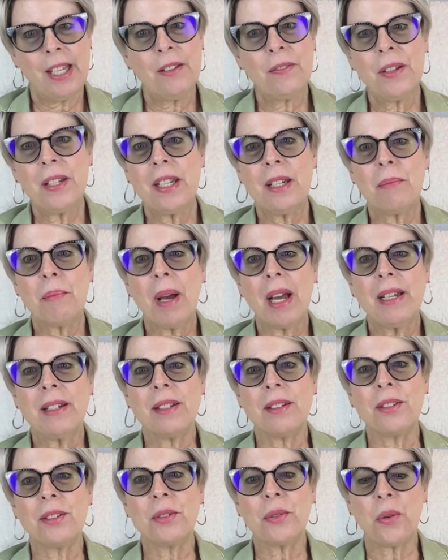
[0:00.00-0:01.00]
Even in my
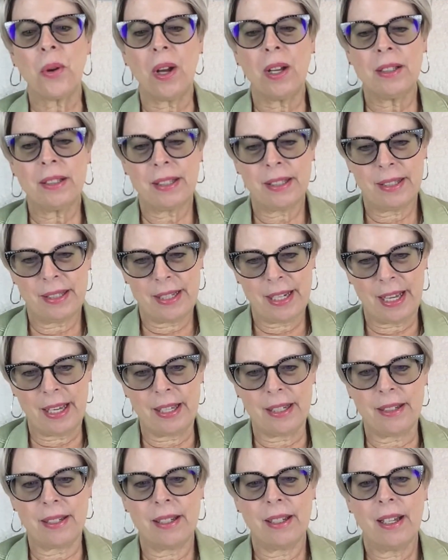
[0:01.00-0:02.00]
distraught
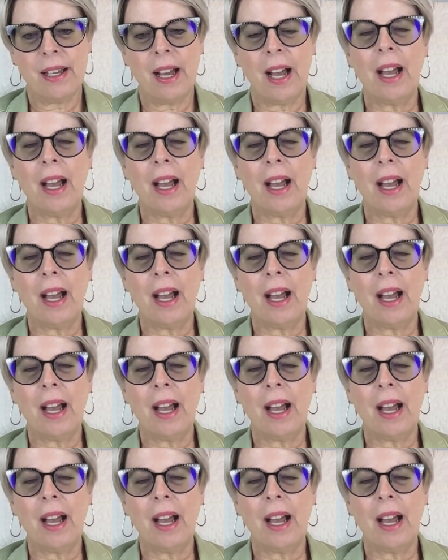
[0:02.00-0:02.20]
state,